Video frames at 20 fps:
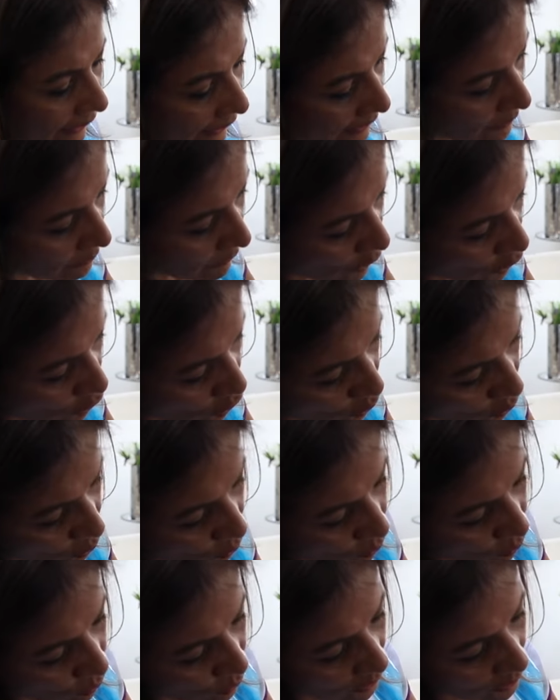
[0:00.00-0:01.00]
and make
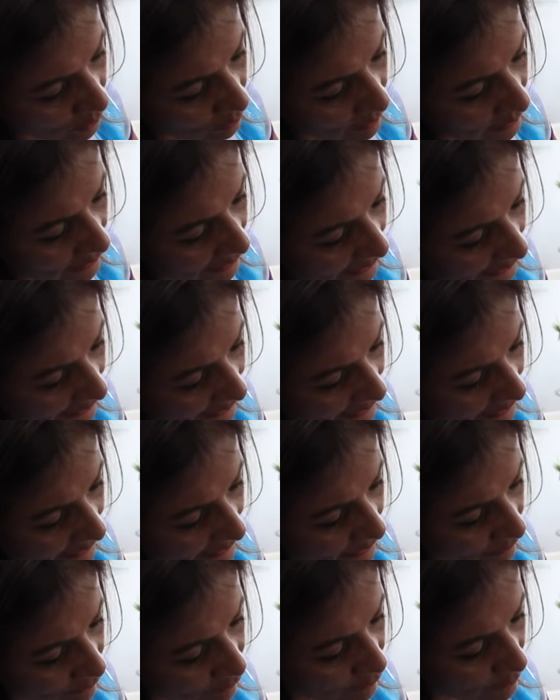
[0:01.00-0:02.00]
sure that you're
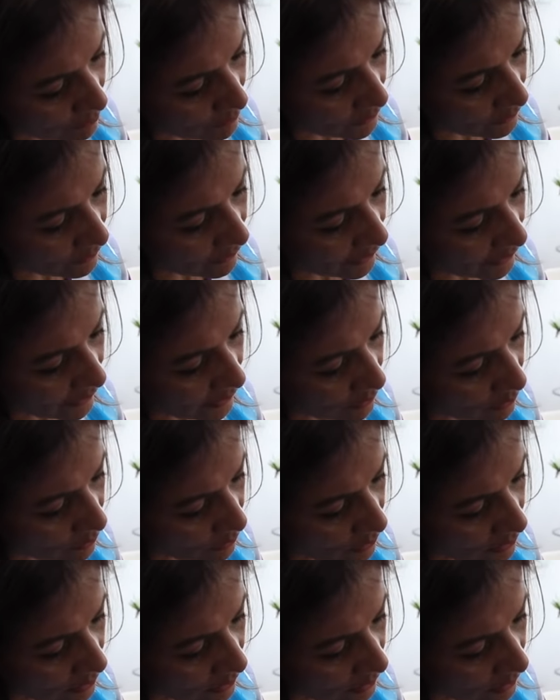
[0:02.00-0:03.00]
cleaning from
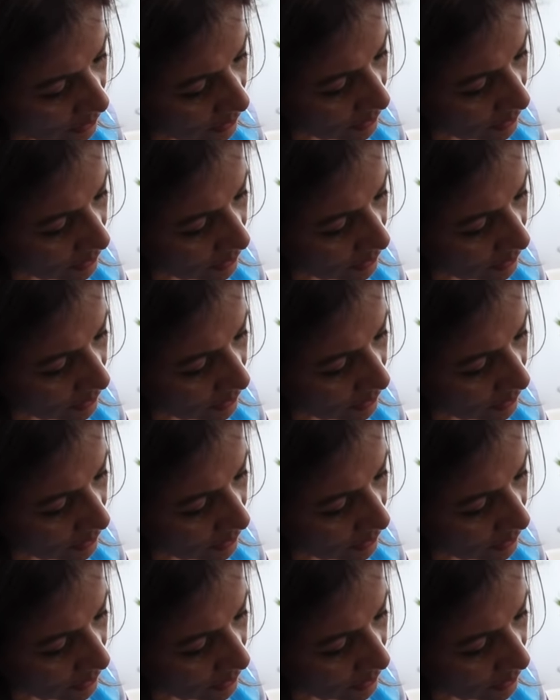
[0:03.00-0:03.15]
around